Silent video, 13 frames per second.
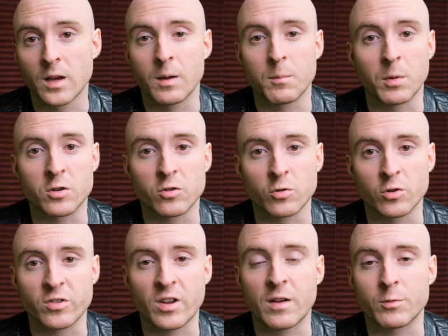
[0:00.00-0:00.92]
but you'll
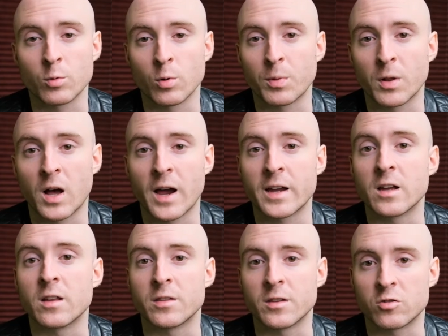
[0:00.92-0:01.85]
just have to apply
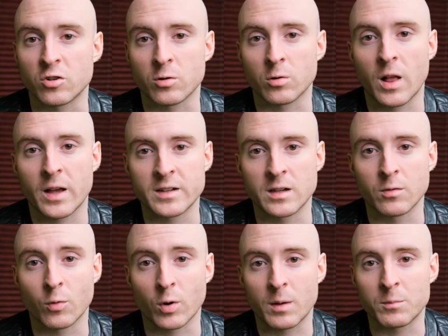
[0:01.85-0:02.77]
the general idea
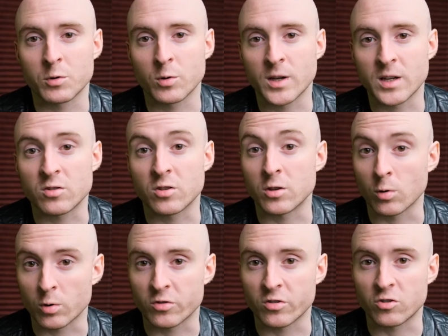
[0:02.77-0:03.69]
of what I'm doing to
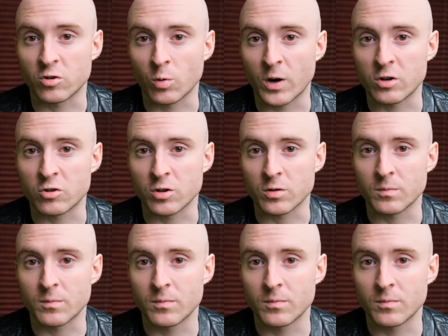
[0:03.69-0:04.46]
your situation.